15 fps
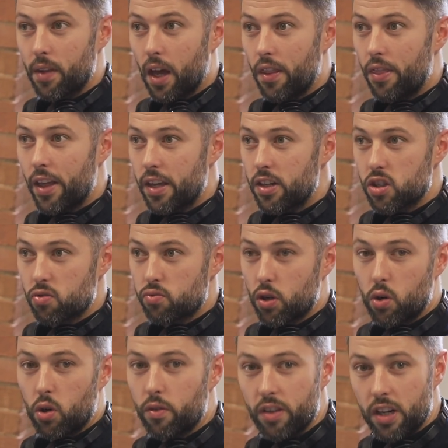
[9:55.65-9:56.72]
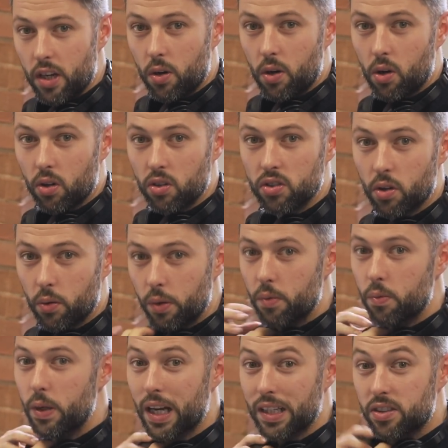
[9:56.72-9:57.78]
and they just record video calls. So we,
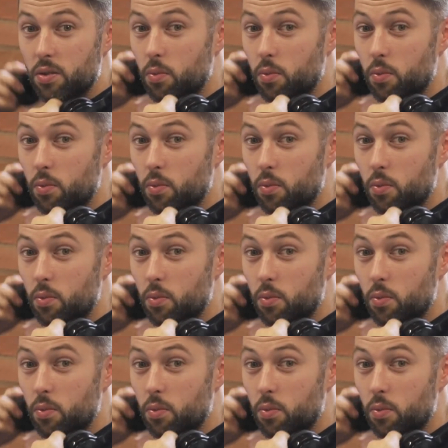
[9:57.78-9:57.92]
we asked